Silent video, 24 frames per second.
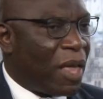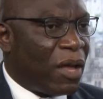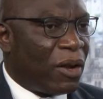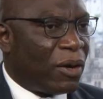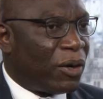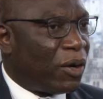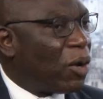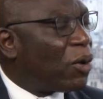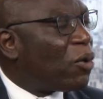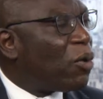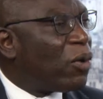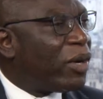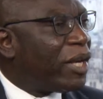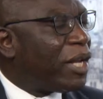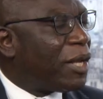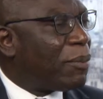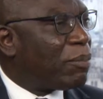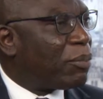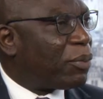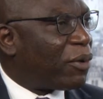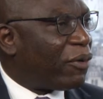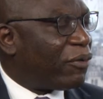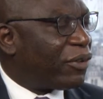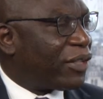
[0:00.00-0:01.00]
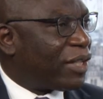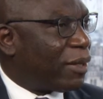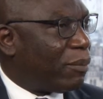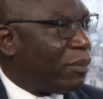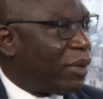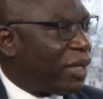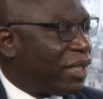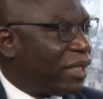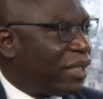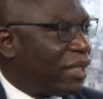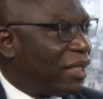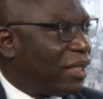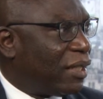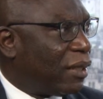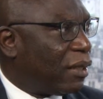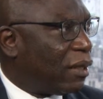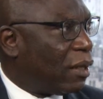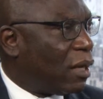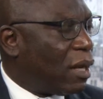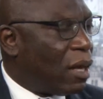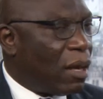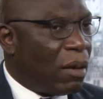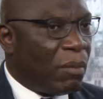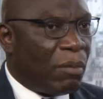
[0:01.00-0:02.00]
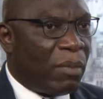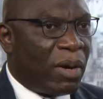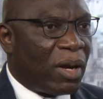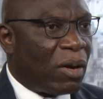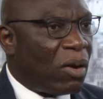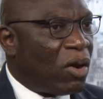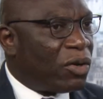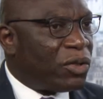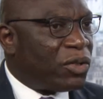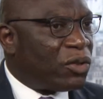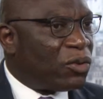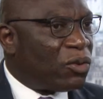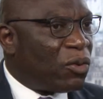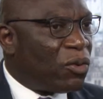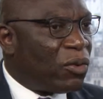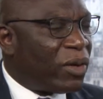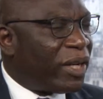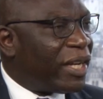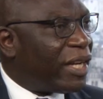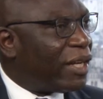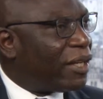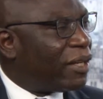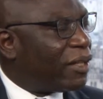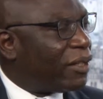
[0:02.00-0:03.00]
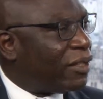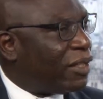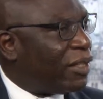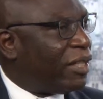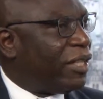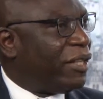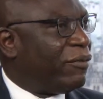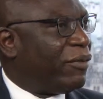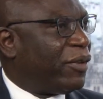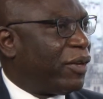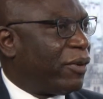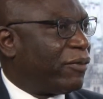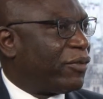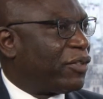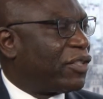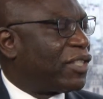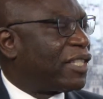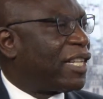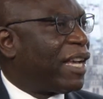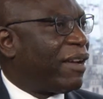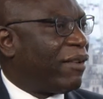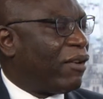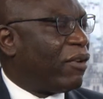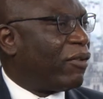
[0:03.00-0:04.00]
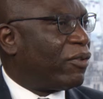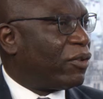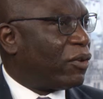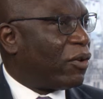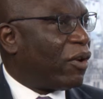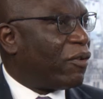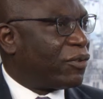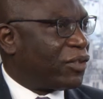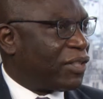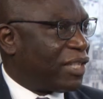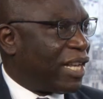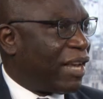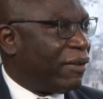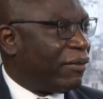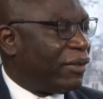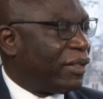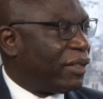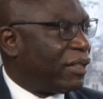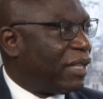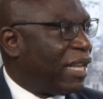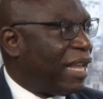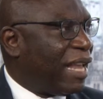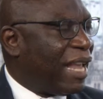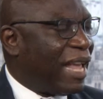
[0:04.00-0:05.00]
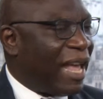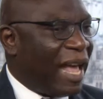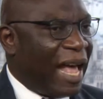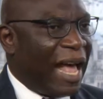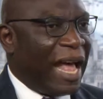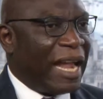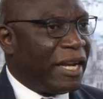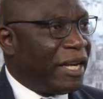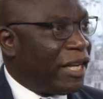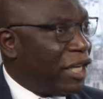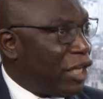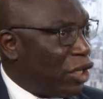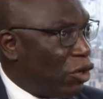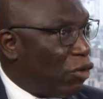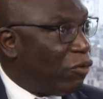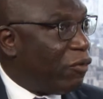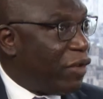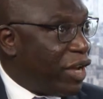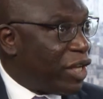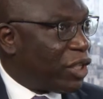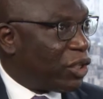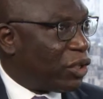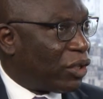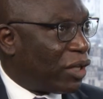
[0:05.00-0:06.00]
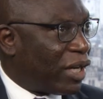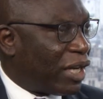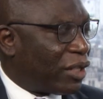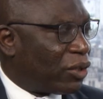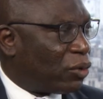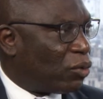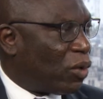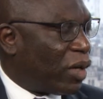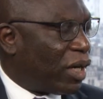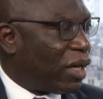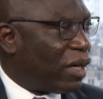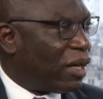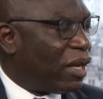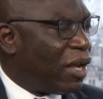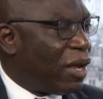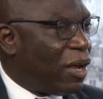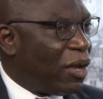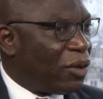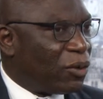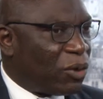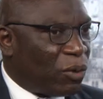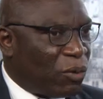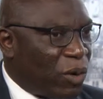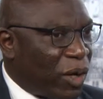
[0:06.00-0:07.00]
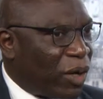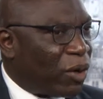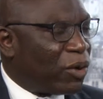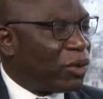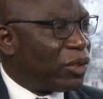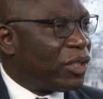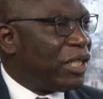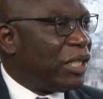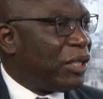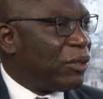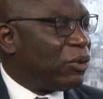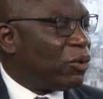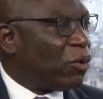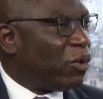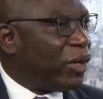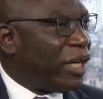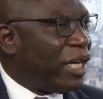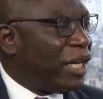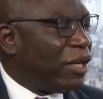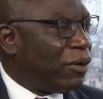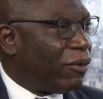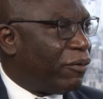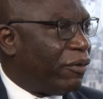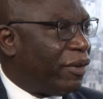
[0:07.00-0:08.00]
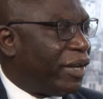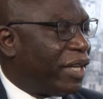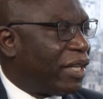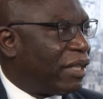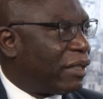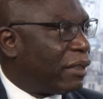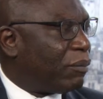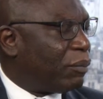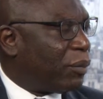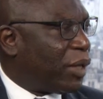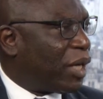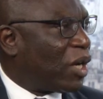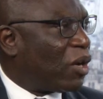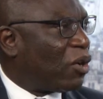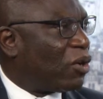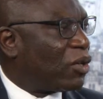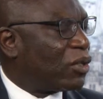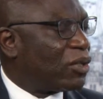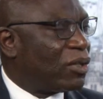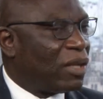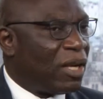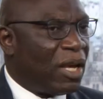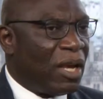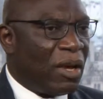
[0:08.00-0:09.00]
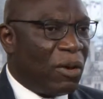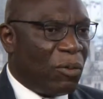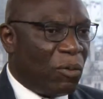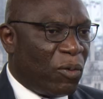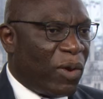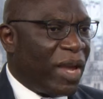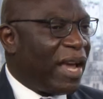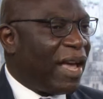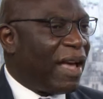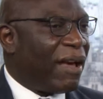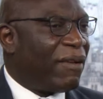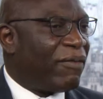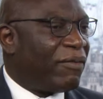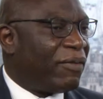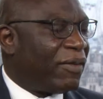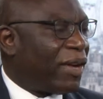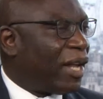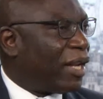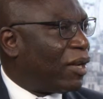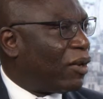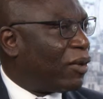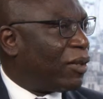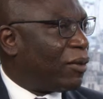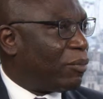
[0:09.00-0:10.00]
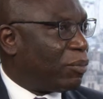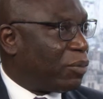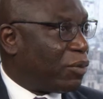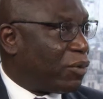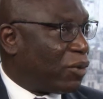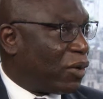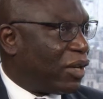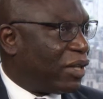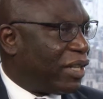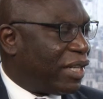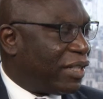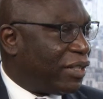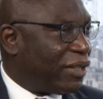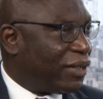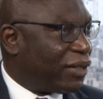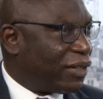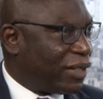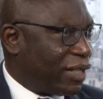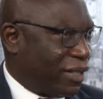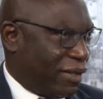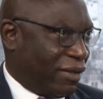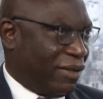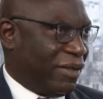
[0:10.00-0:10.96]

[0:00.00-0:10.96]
not only in profitability, but also in the delivery of service and innovation as well. So we continue to innovate because we have another product that is